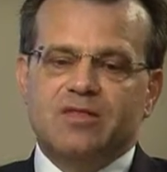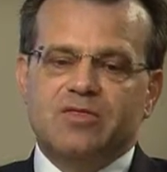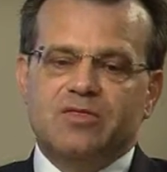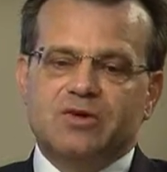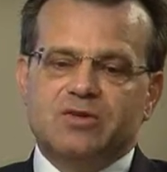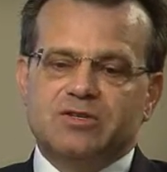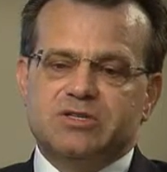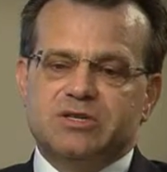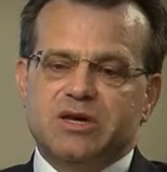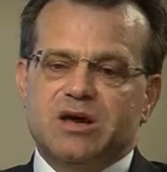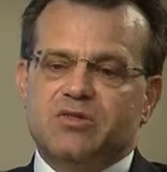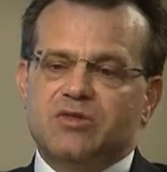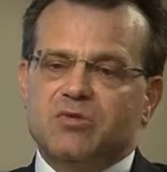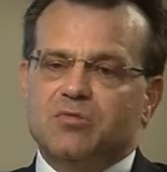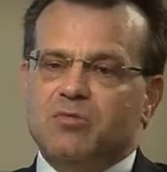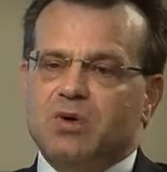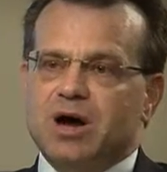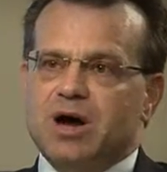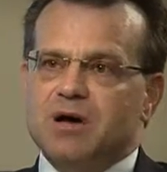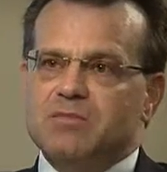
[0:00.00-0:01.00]
There's other
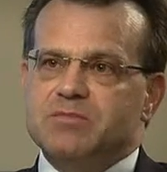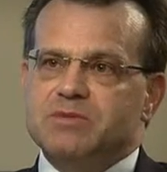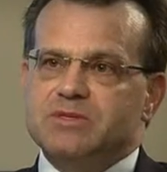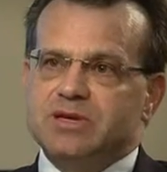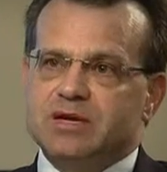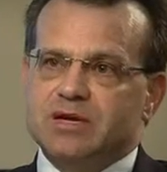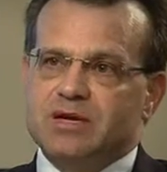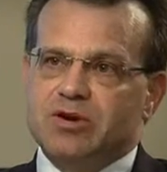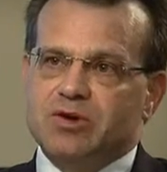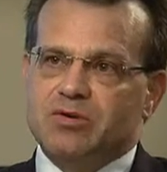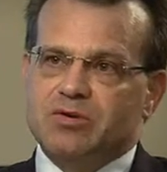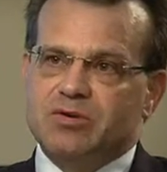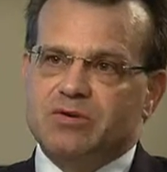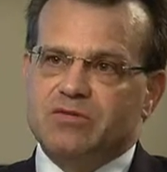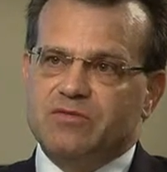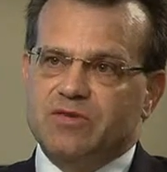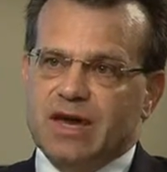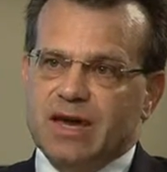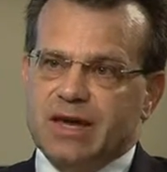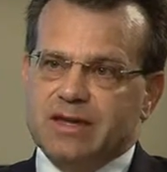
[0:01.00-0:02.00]
problems that occur
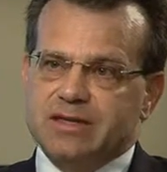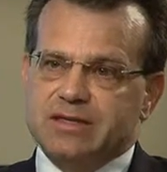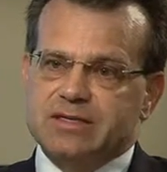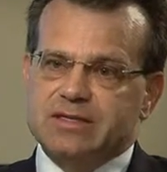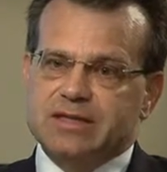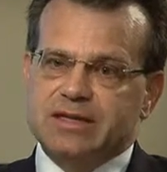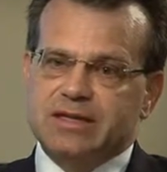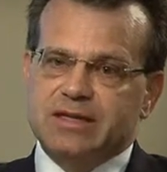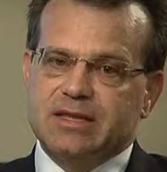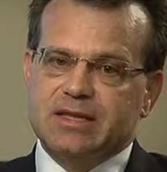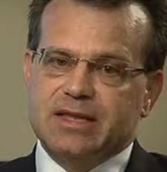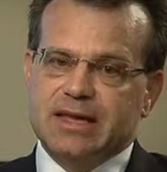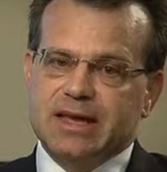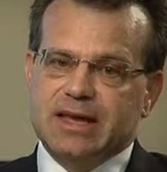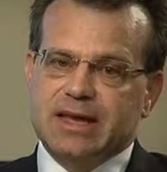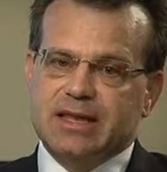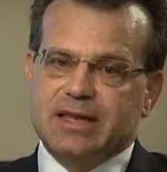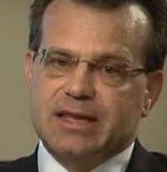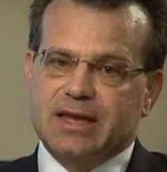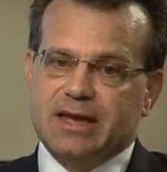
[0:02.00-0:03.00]
in veins,
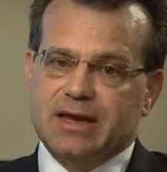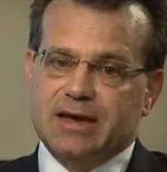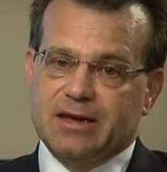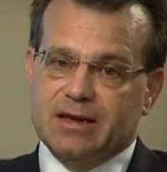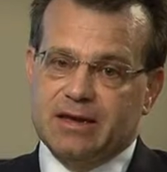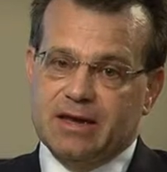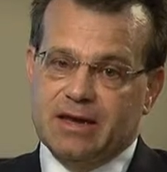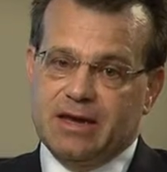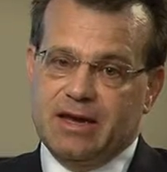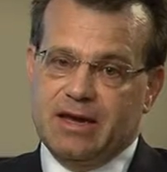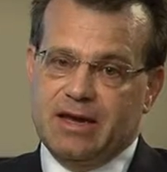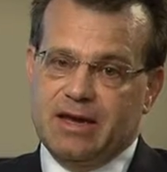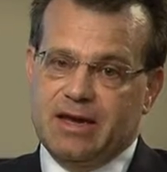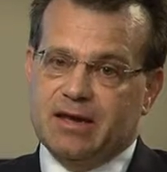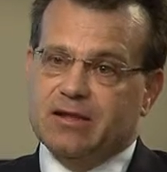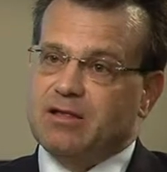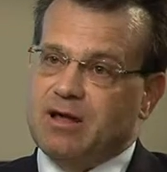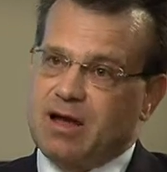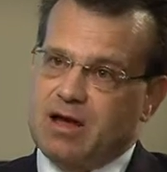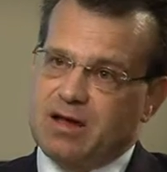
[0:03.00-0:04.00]
that like a
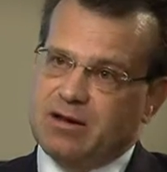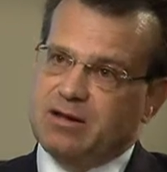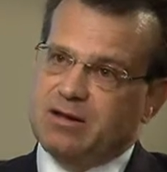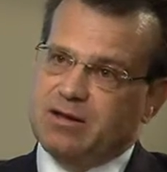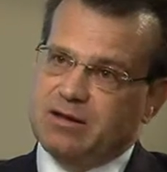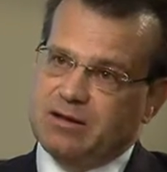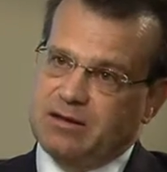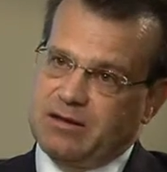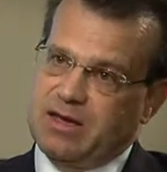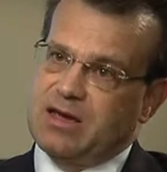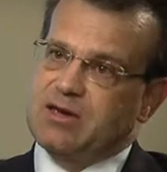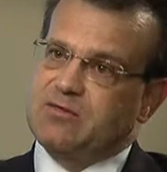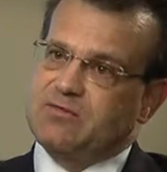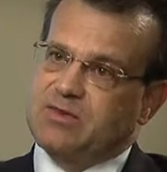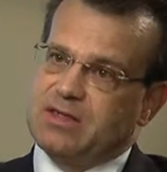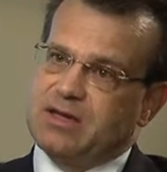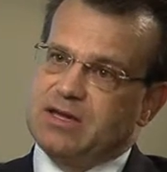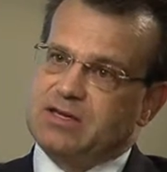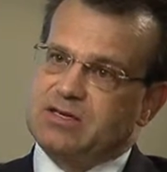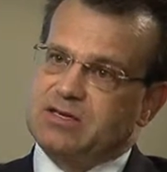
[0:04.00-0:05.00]
clot in a leg
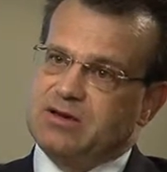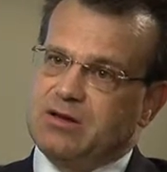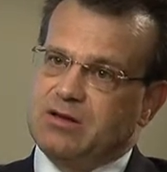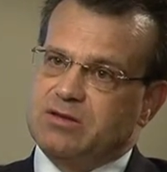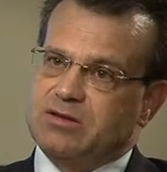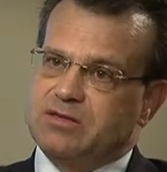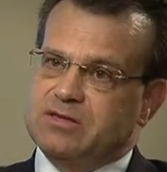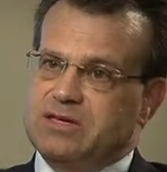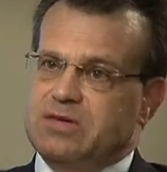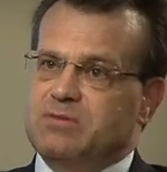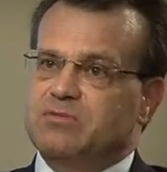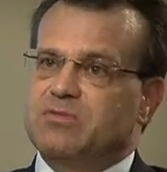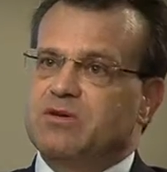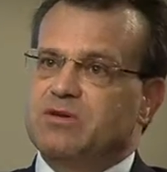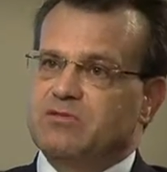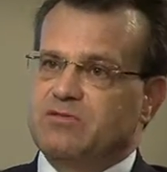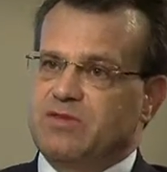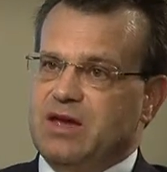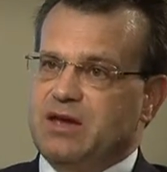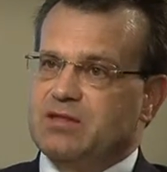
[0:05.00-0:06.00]
vein. That's called deep
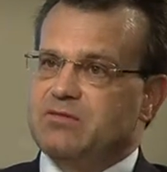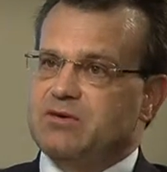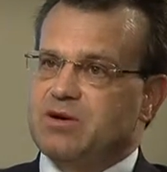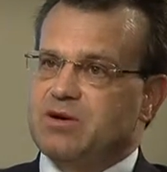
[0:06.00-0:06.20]
vein